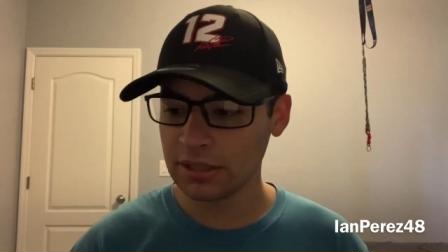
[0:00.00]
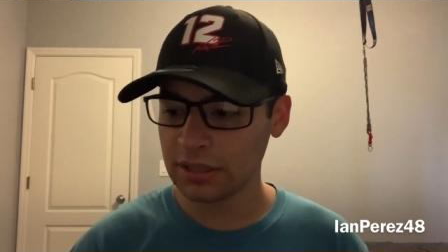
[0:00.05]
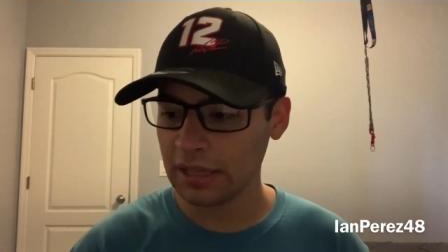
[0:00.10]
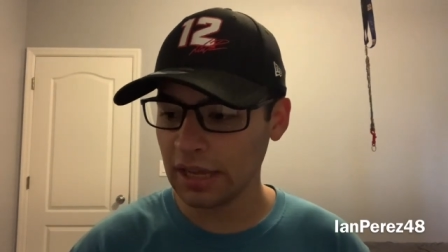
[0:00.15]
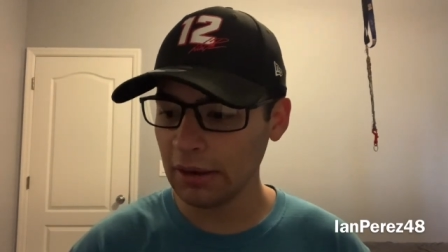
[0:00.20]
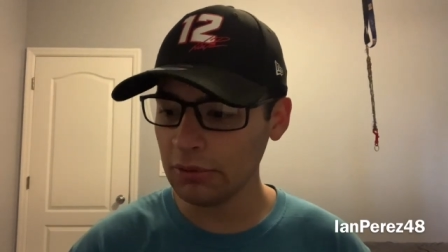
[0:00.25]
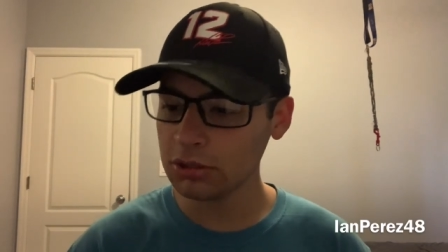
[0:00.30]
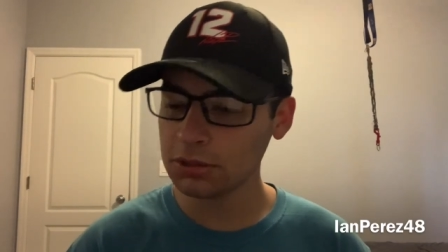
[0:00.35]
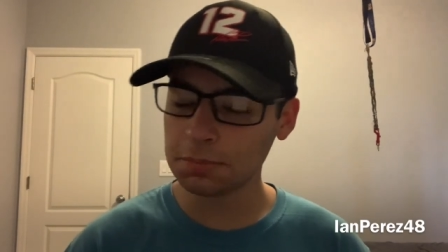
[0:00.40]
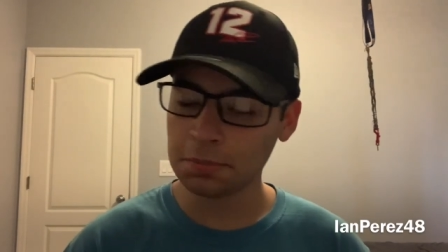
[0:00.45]

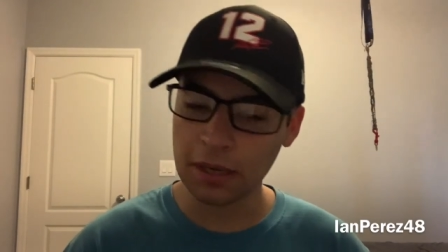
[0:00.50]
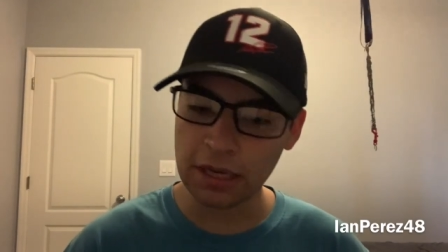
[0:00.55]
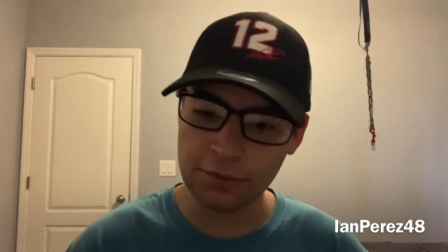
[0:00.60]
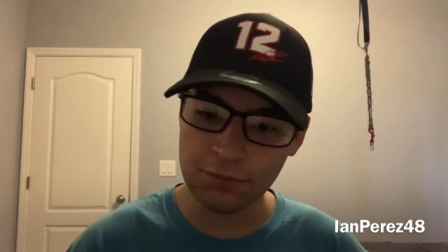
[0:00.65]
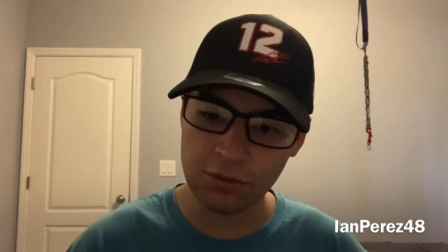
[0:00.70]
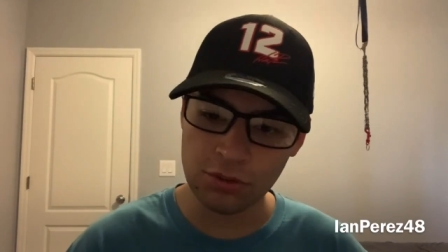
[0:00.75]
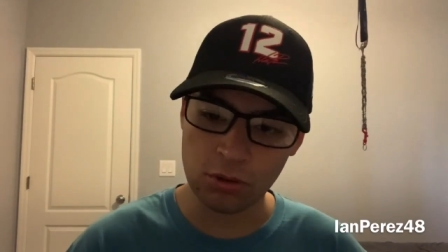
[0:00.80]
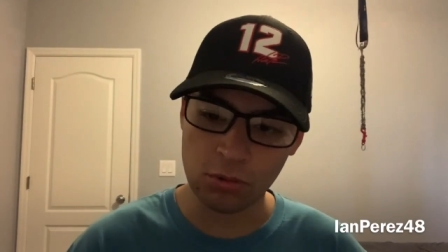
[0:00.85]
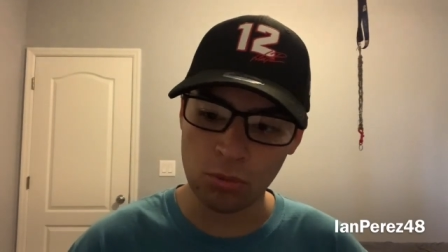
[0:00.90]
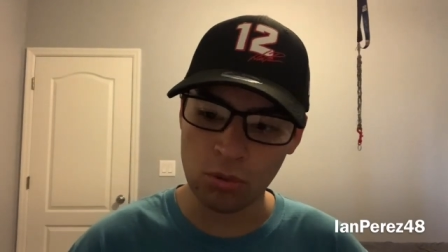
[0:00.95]
It was
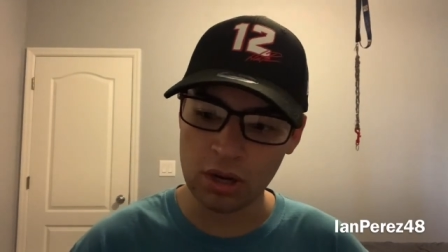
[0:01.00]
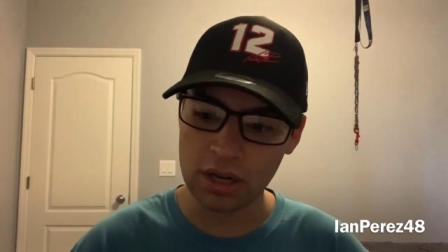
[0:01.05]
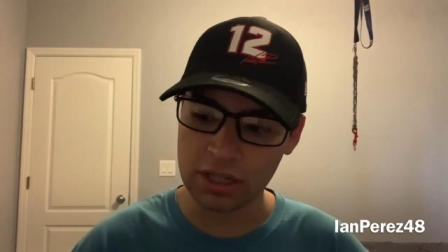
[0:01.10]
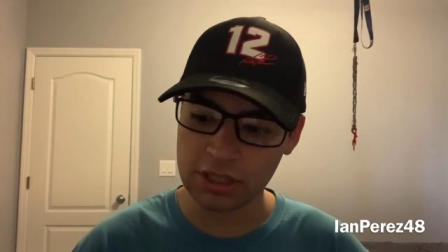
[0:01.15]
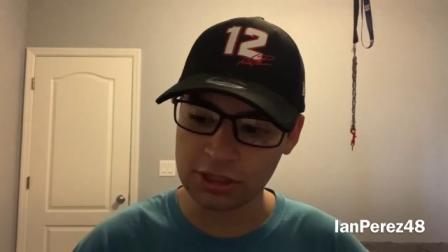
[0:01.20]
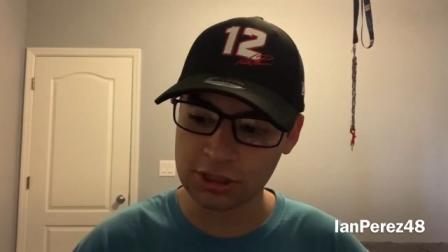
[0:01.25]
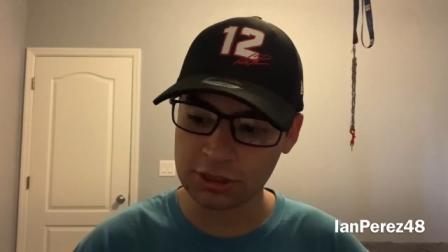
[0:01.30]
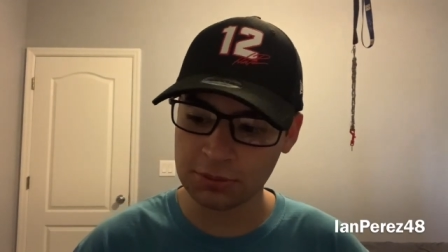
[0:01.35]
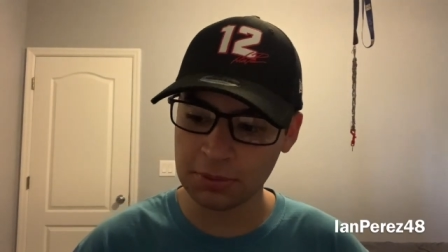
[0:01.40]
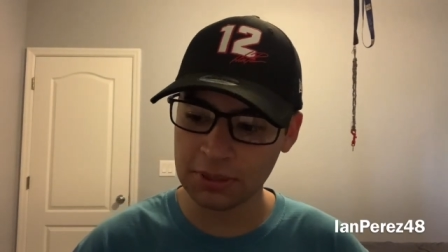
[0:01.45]
painful to
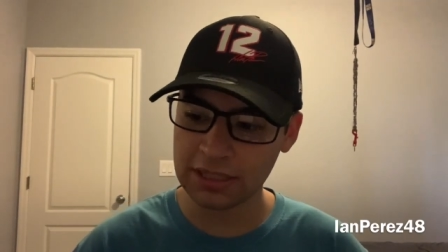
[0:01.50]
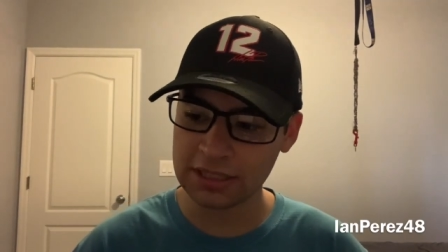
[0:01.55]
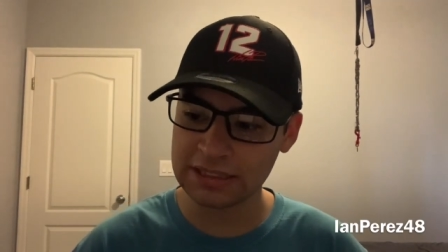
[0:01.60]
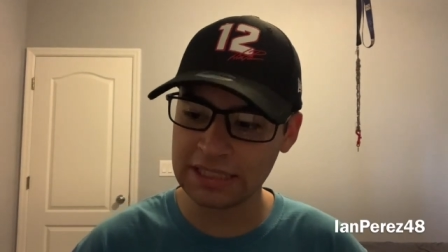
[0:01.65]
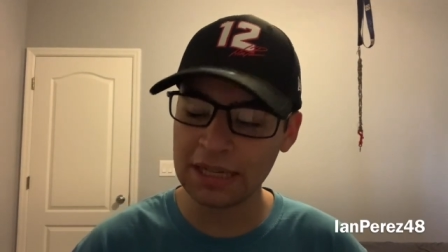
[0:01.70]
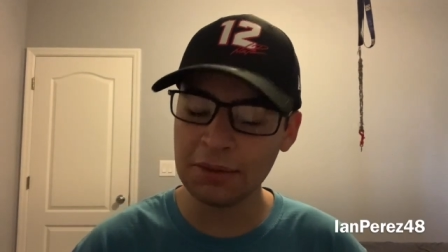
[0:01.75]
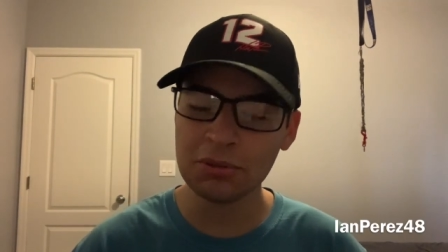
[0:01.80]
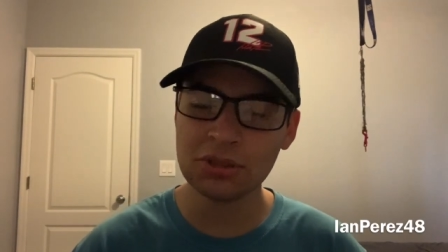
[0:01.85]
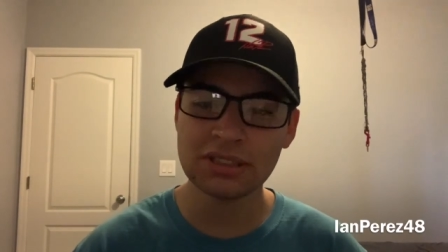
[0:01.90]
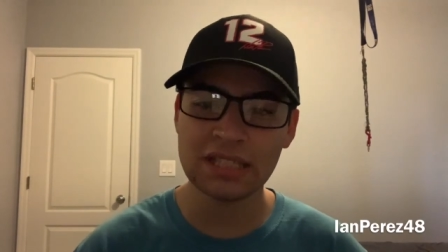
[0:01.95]
watch because
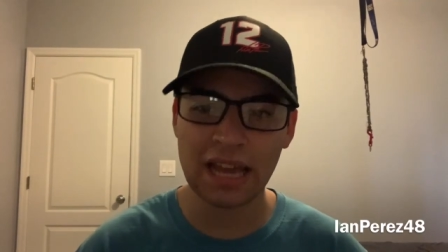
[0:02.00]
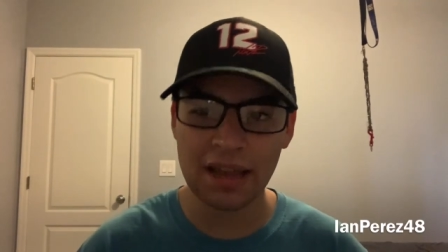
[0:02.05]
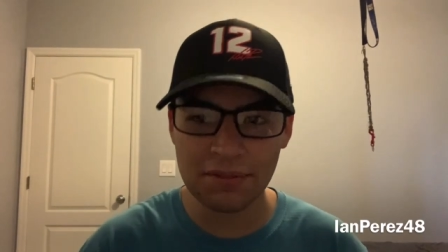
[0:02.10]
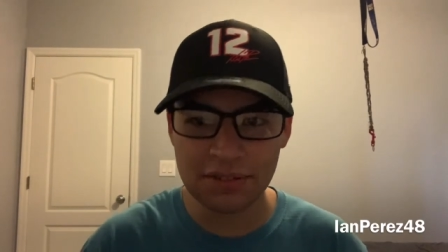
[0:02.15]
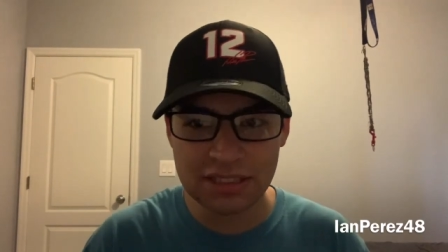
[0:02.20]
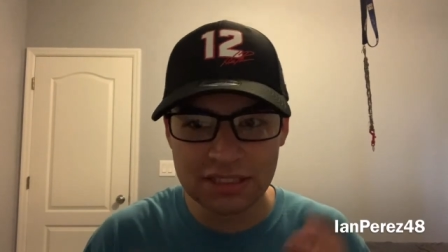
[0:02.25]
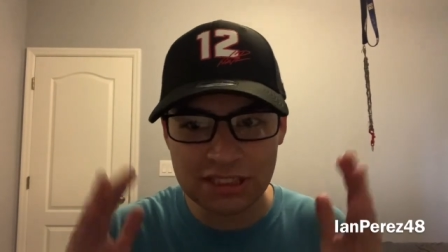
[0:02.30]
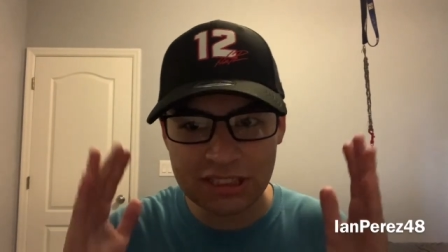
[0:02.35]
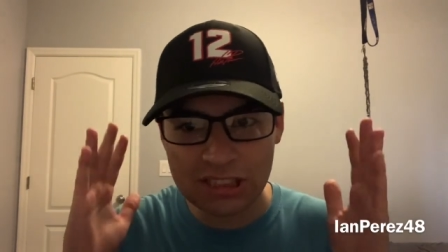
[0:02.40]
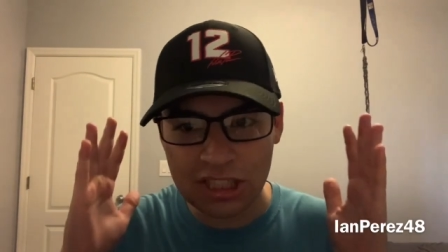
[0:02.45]
he was
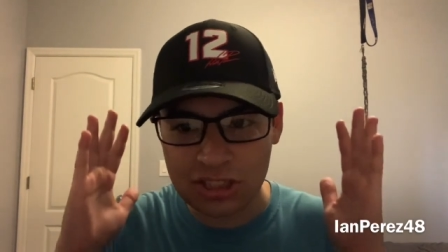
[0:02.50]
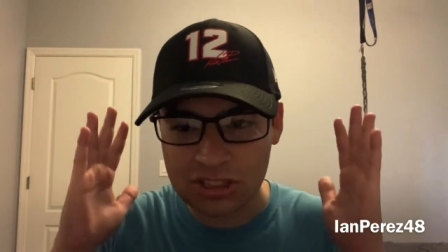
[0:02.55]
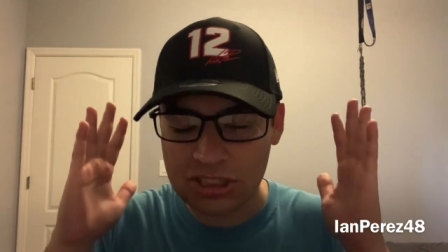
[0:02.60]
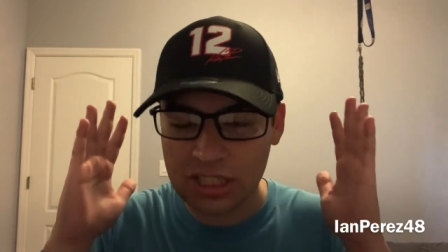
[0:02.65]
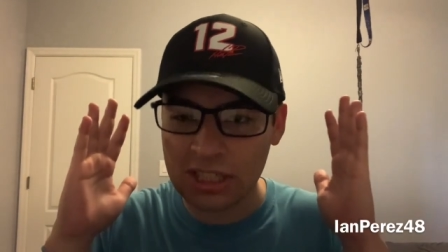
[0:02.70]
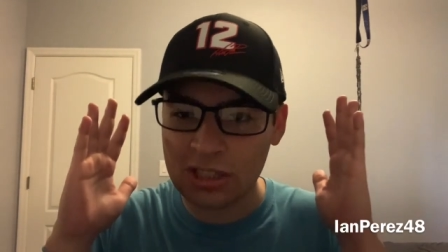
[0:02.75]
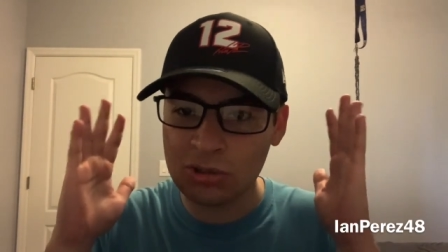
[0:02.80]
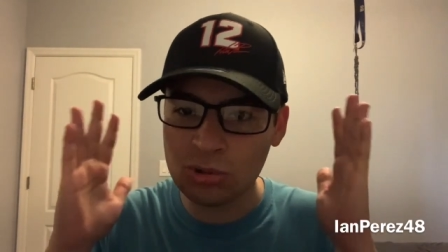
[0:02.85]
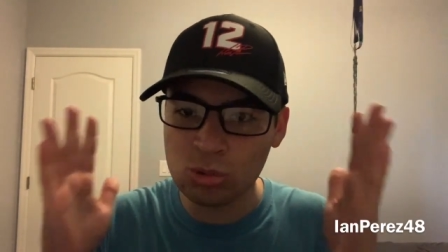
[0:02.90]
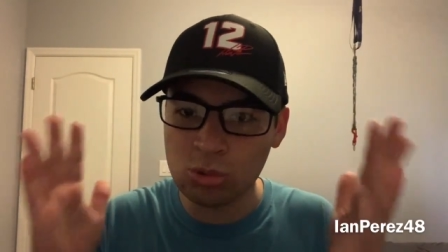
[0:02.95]
having such
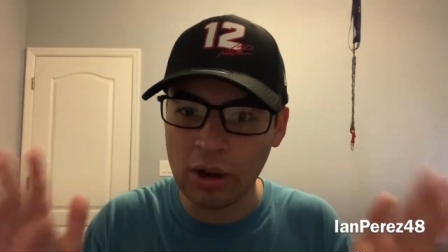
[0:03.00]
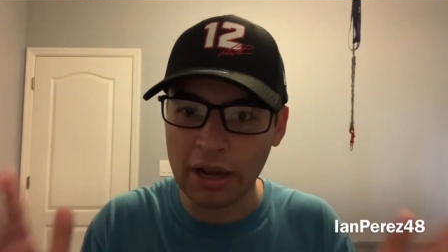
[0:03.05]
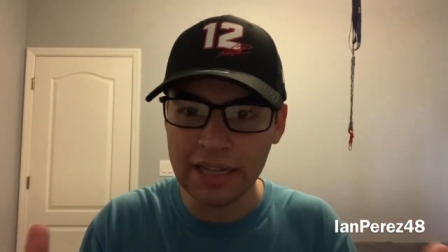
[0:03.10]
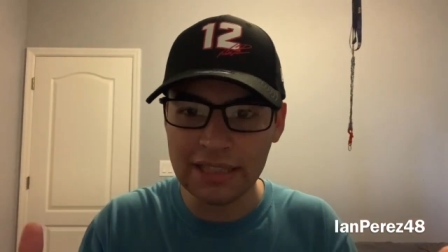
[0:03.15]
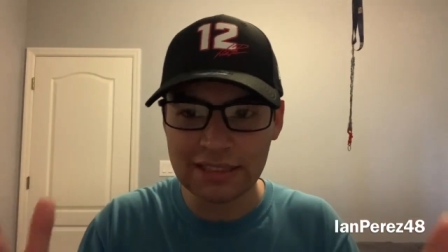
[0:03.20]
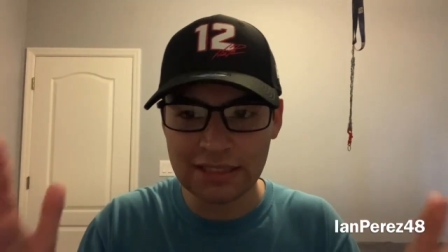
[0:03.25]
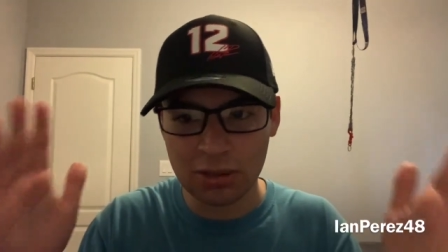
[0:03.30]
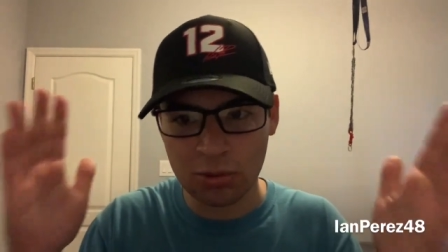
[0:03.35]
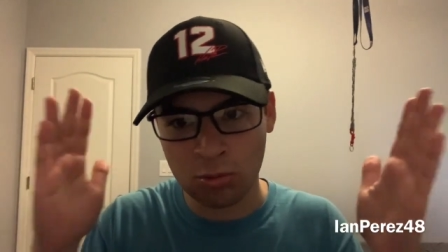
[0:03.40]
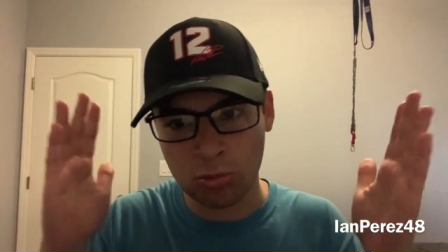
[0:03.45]
a
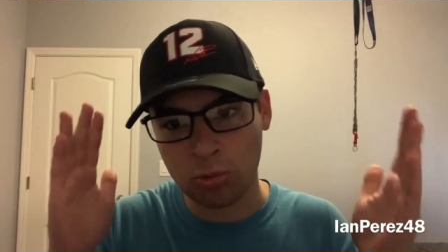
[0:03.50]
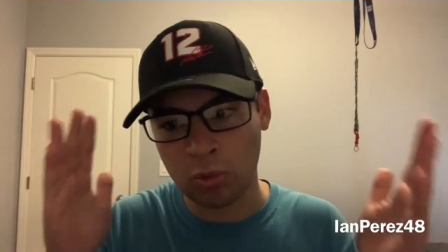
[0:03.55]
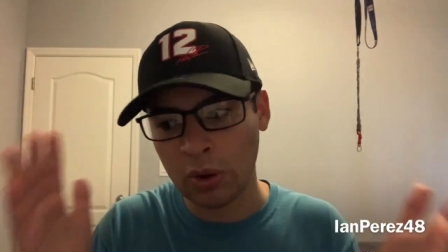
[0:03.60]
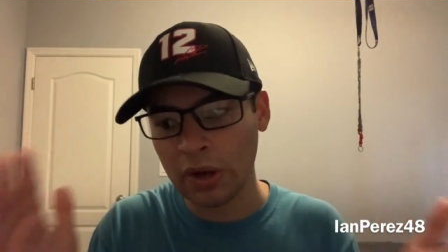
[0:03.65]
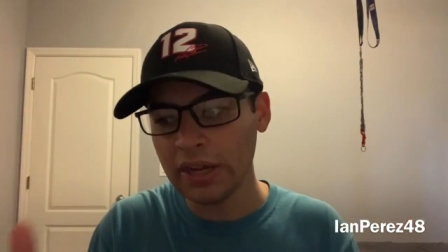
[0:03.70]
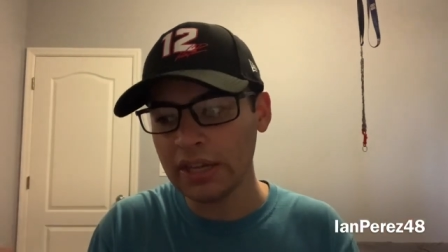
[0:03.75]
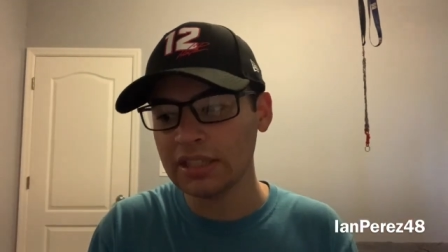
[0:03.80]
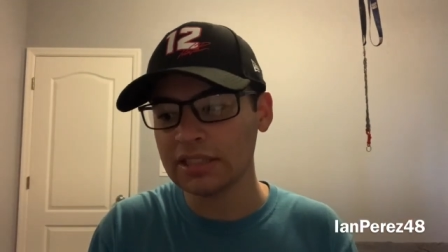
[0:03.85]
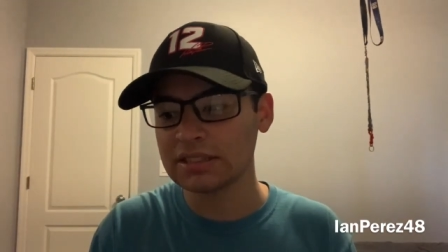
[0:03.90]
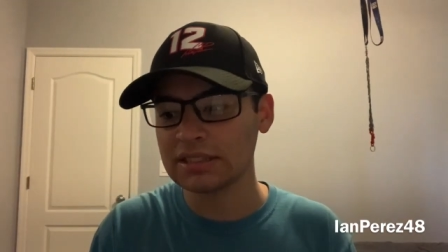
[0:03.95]
great
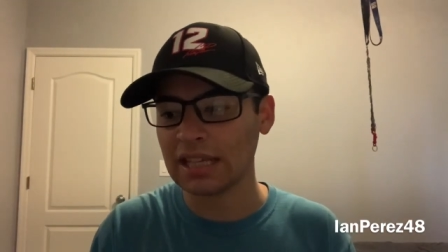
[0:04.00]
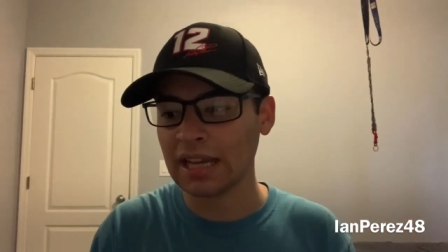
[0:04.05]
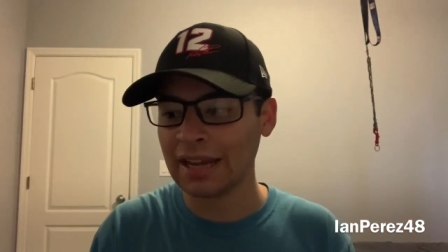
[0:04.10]
race.